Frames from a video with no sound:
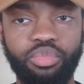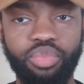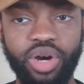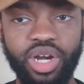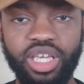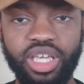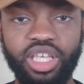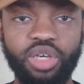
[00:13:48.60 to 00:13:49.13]

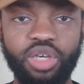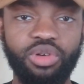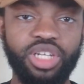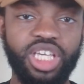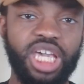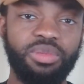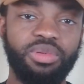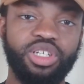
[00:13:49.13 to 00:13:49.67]
break it, you
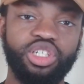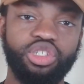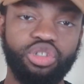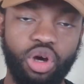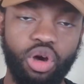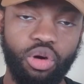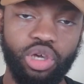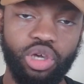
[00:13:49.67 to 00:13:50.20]
want to keep it
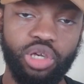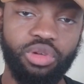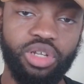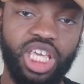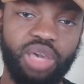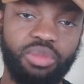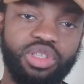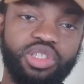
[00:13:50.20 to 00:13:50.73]
strong, you
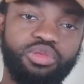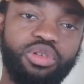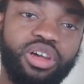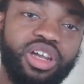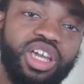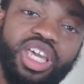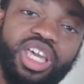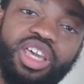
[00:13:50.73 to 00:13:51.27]
want to keep it to
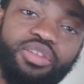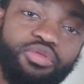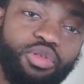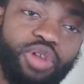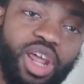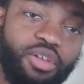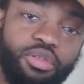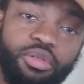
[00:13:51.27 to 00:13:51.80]
where you're
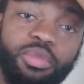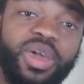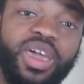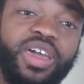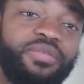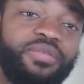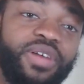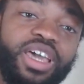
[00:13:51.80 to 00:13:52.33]
going to have a rubber
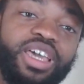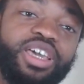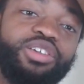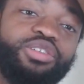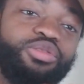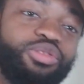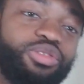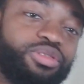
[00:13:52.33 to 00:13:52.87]
band fight
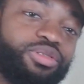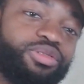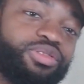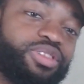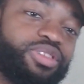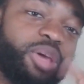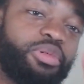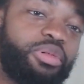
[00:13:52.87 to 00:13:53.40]
and you
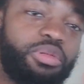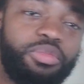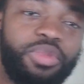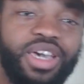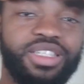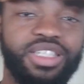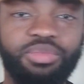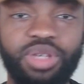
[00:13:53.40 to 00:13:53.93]
snap rubber
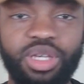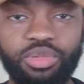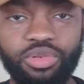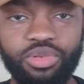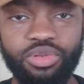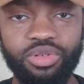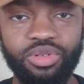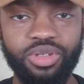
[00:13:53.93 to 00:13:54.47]
bands at
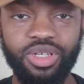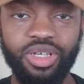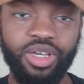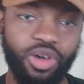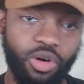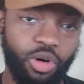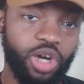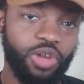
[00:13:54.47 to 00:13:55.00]
people,
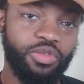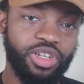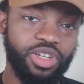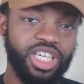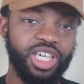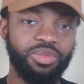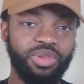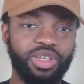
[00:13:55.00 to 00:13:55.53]
or if you
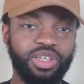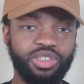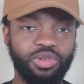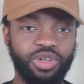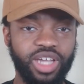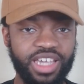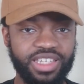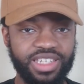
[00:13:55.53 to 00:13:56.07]
to keep it
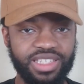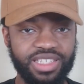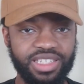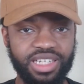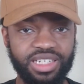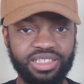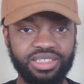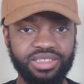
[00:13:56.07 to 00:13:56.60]
to where it has that
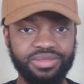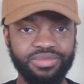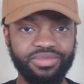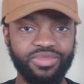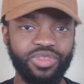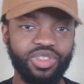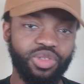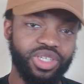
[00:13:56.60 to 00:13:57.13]
tension,
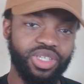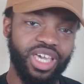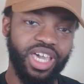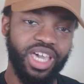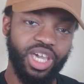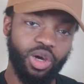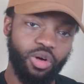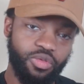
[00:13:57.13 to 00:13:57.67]
you
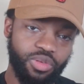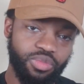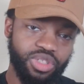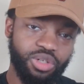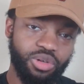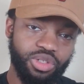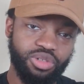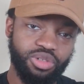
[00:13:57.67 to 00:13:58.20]
can't go
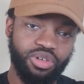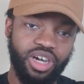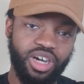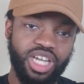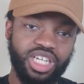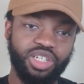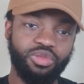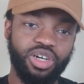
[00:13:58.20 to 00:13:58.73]
from 0 to
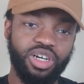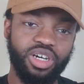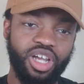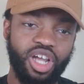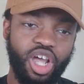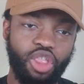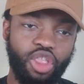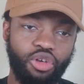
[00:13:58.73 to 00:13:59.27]
100
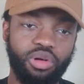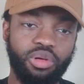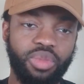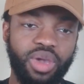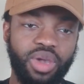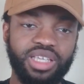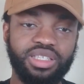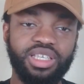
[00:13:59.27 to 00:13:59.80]
where the
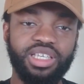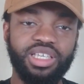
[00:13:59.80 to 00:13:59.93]
rubber band's